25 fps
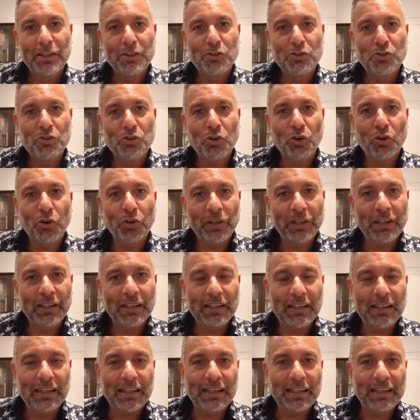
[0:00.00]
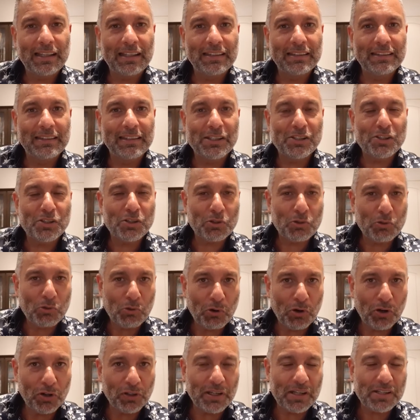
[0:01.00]
join the
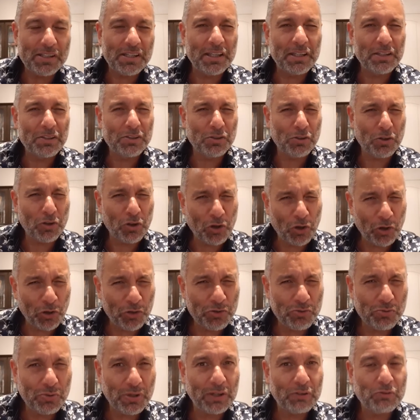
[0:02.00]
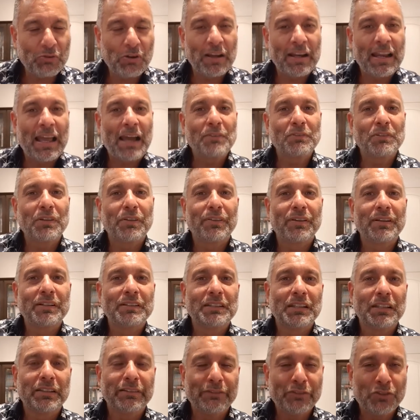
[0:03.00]
squad as his contract ran out the
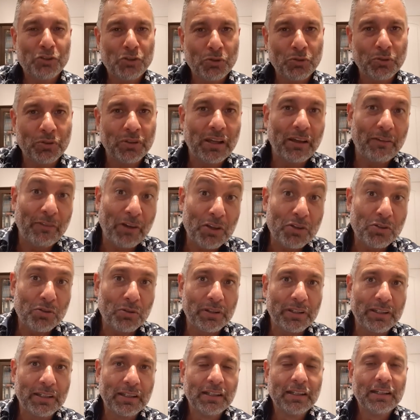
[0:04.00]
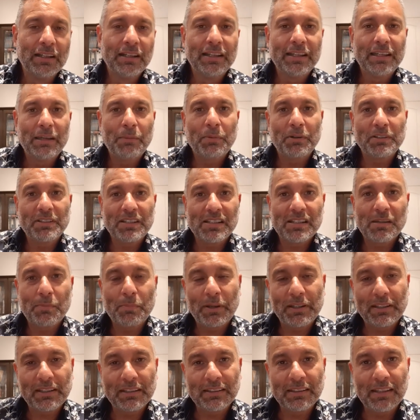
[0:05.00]
30th of June. Eventually, he
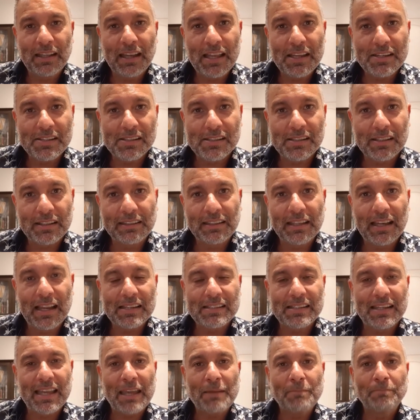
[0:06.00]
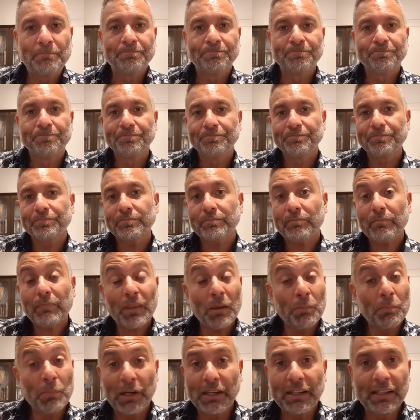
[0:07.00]
participated in the last game.
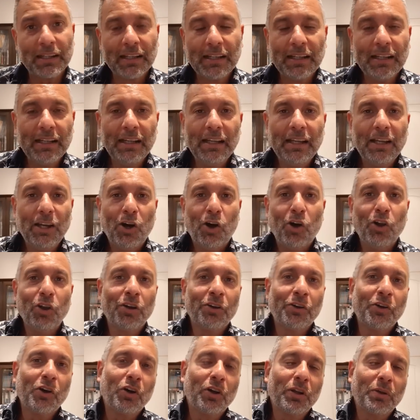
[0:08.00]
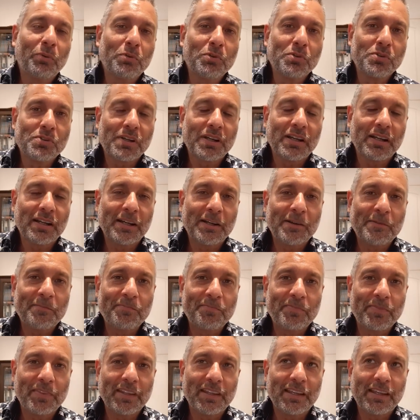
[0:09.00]
But all in all,
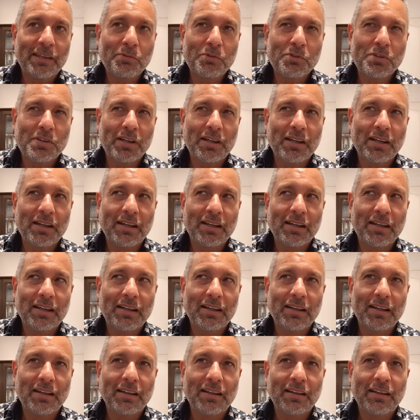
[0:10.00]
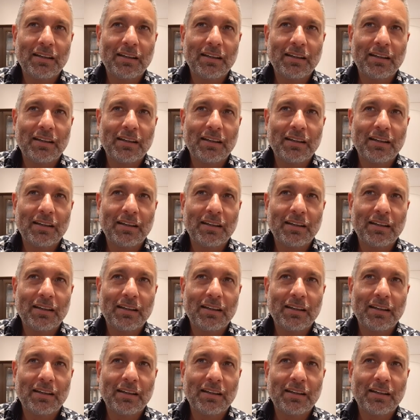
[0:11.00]
the